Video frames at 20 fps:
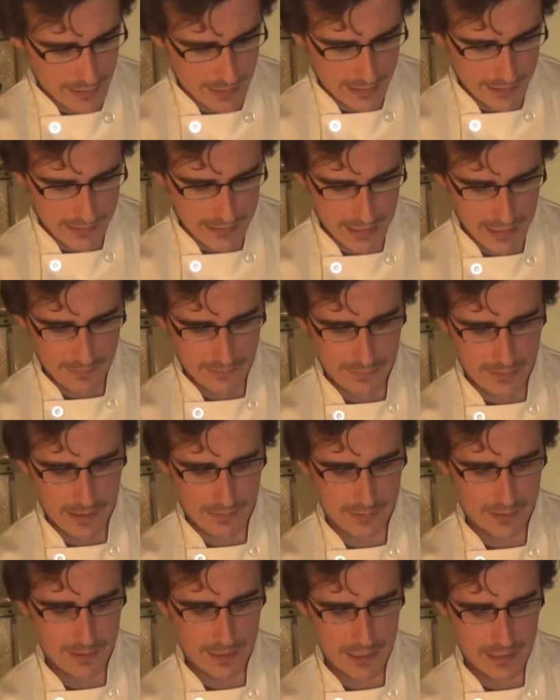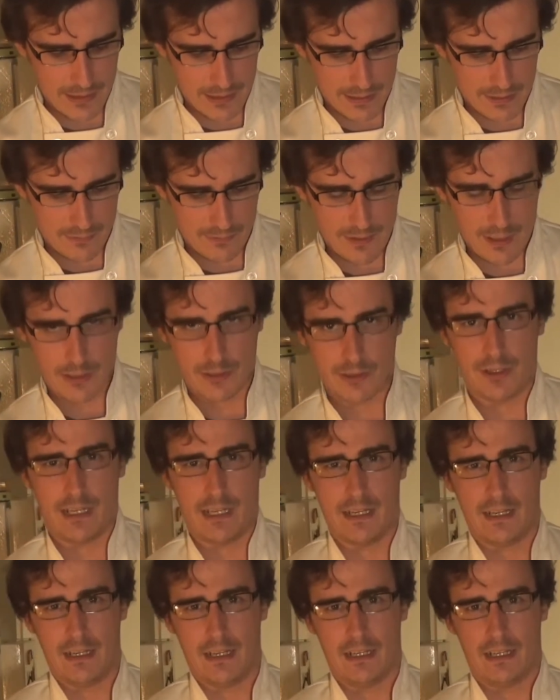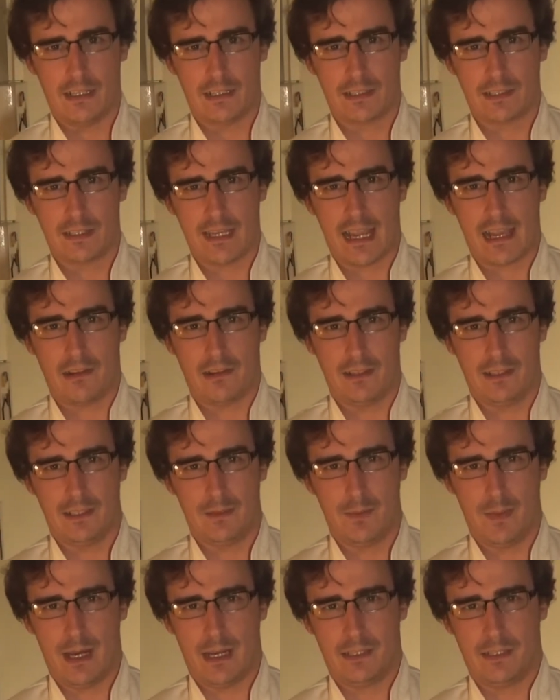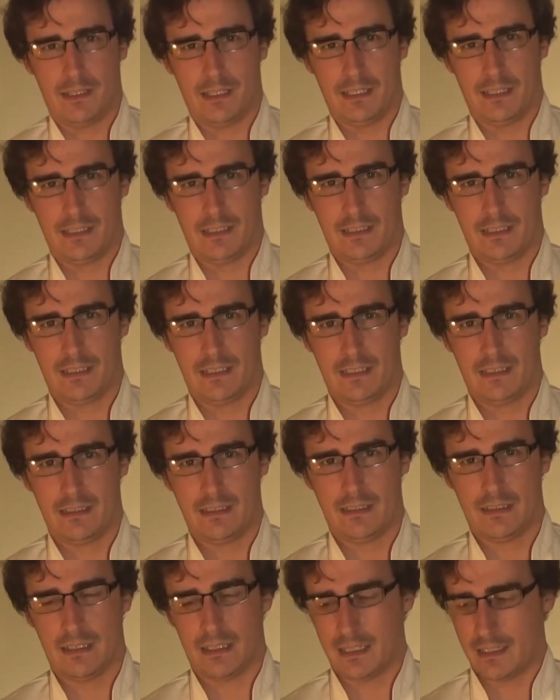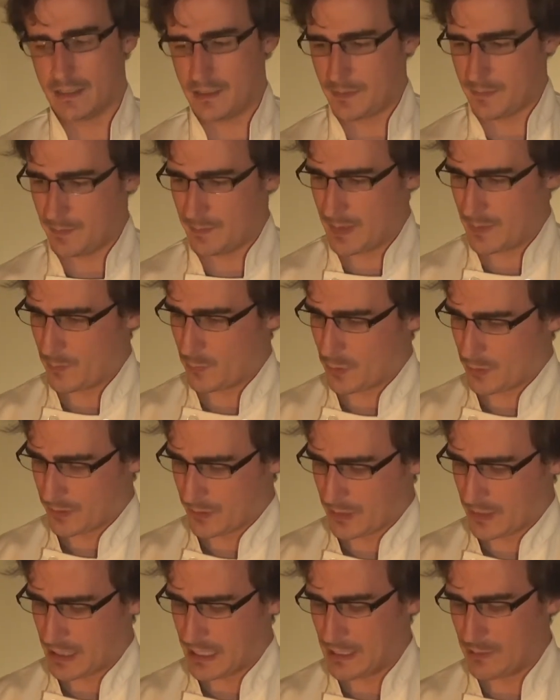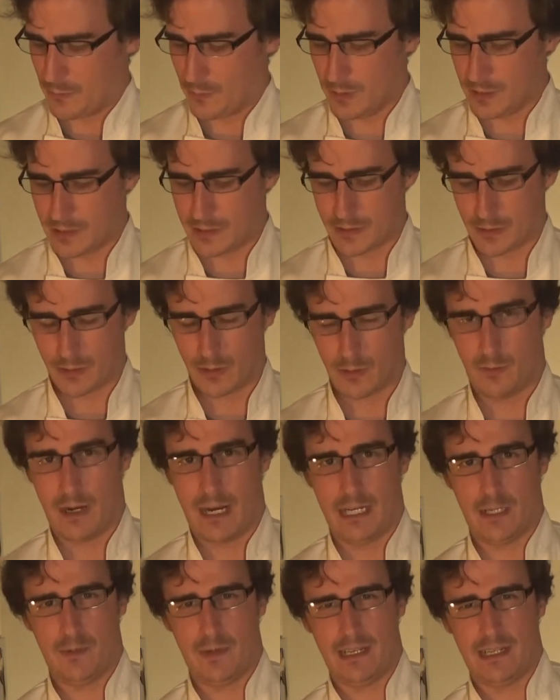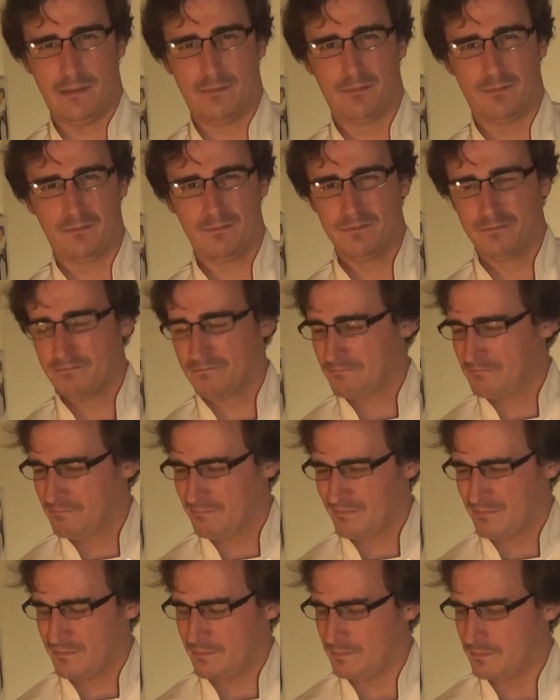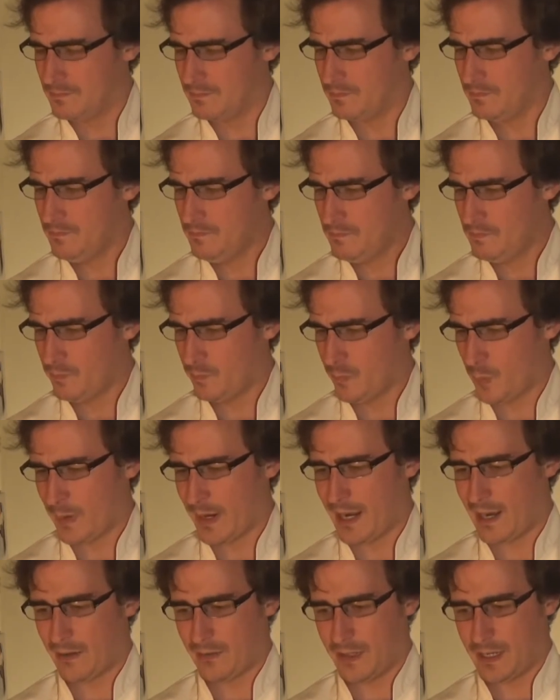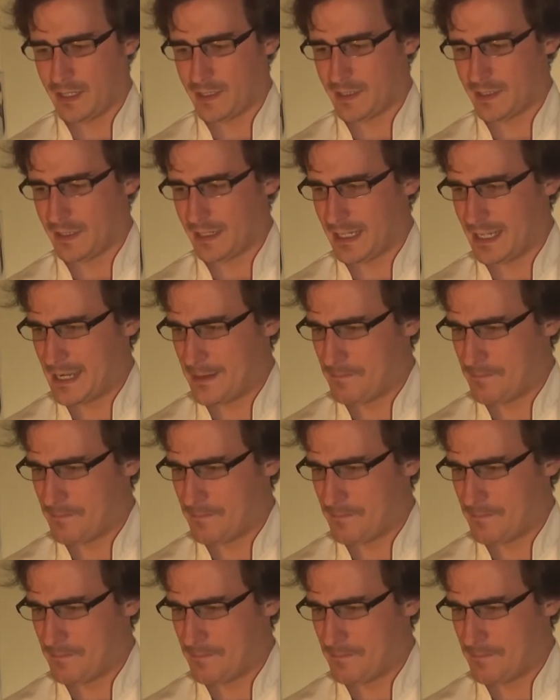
that I've seen this featured in salads mainly. I'm wondering what sort of ways we can prepare these.